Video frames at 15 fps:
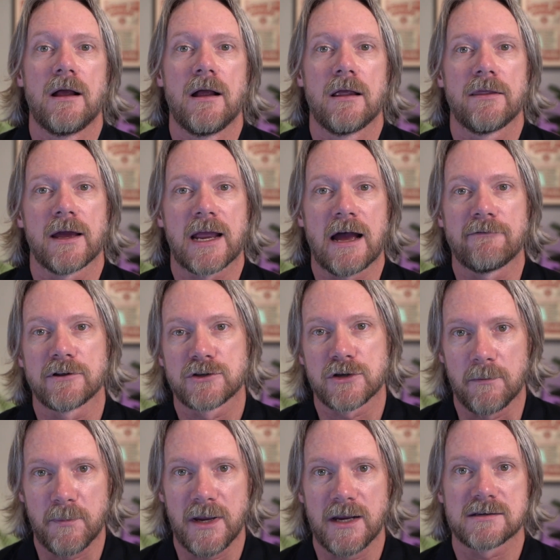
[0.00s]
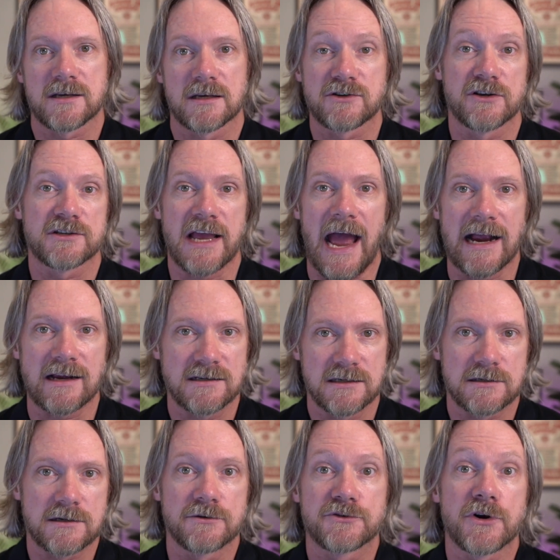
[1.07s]
that cover topics such as access
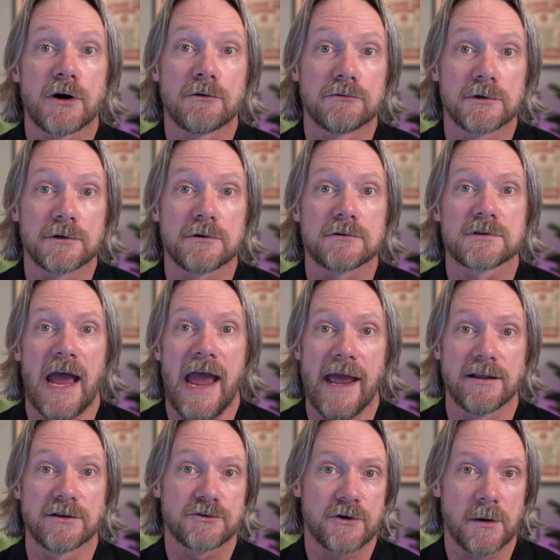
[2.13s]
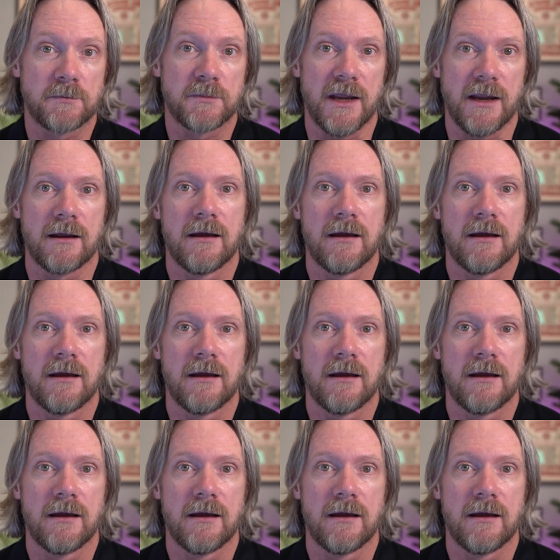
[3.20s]
control rules and scripting.